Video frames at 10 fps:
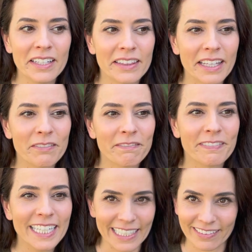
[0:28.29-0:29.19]
that
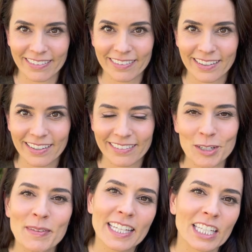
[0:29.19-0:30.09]
fits.
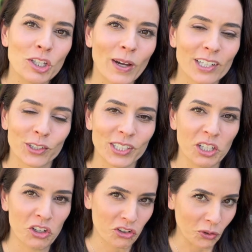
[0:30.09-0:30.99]
Something that you actually
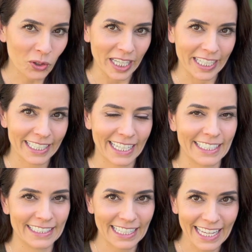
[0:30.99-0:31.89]
enjoy
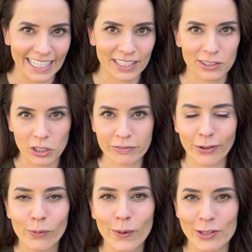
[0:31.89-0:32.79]
and like and look
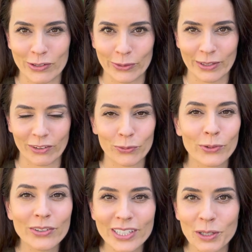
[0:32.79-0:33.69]
forward to. That's
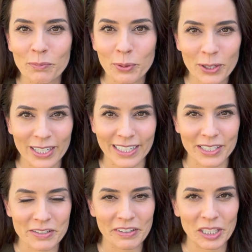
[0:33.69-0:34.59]
really important
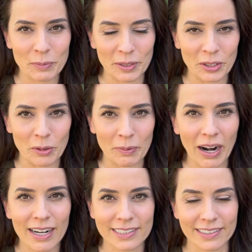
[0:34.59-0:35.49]
in developing your
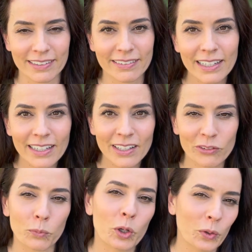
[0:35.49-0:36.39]
practice.
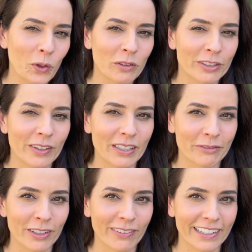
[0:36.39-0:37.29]
So we'll go over the
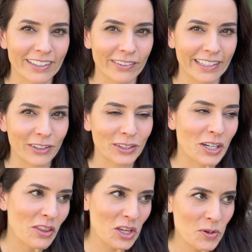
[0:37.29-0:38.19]
different styles out
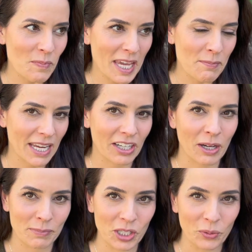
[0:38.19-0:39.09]
there that you may
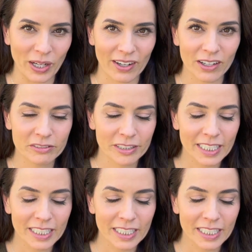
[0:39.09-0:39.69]
not be aware of,